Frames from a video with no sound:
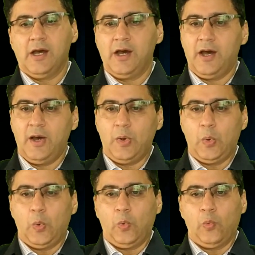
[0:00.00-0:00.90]
Uh,
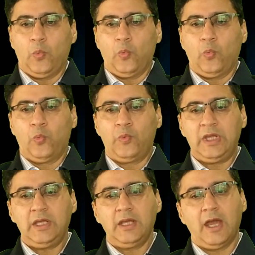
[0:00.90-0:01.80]

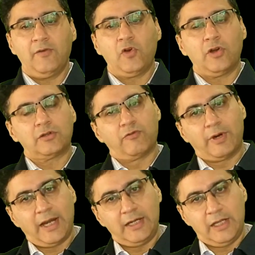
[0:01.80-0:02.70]
we have got
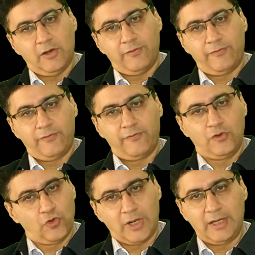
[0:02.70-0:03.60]
variety of
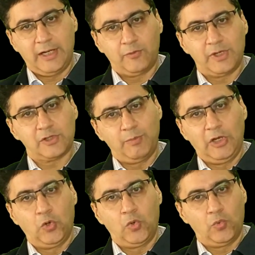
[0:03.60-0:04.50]
neural networks
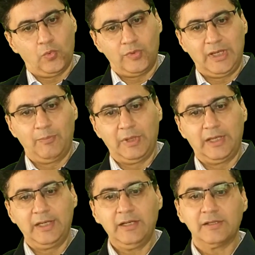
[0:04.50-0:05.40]
below deep
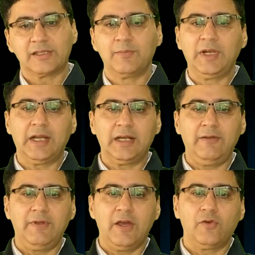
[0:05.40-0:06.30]
learning.
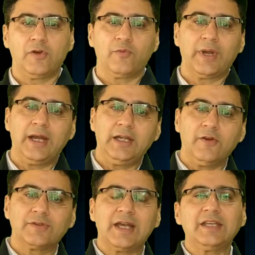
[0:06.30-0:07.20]
Similarly, we have got variety
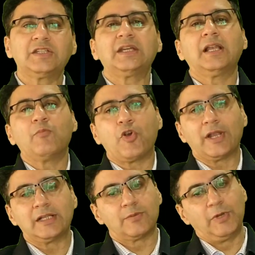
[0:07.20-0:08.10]
of statistical
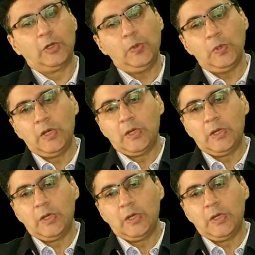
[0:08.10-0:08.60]
models below